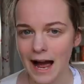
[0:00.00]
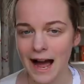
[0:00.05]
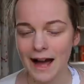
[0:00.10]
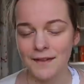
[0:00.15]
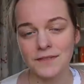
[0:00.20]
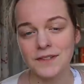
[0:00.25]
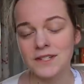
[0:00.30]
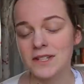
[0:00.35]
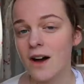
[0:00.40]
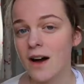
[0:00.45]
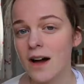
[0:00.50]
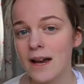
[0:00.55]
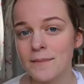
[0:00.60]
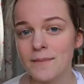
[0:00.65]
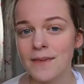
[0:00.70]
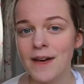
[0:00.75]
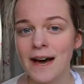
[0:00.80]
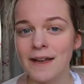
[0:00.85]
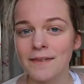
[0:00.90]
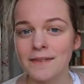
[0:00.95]
At the
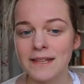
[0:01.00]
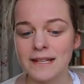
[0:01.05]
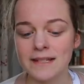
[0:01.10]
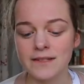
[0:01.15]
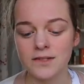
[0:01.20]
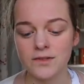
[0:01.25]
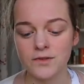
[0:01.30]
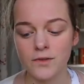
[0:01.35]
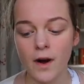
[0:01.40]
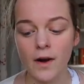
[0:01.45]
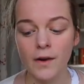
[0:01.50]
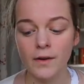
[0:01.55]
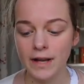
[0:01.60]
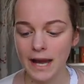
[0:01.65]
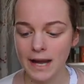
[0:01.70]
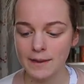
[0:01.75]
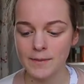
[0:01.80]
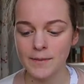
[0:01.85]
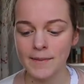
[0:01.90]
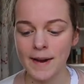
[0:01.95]
time that this trial
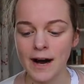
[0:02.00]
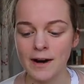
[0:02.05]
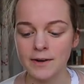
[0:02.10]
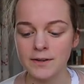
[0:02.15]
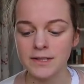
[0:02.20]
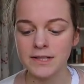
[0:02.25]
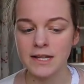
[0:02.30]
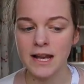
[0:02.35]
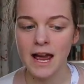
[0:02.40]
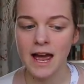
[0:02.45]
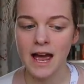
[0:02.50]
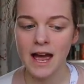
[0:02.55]
came about,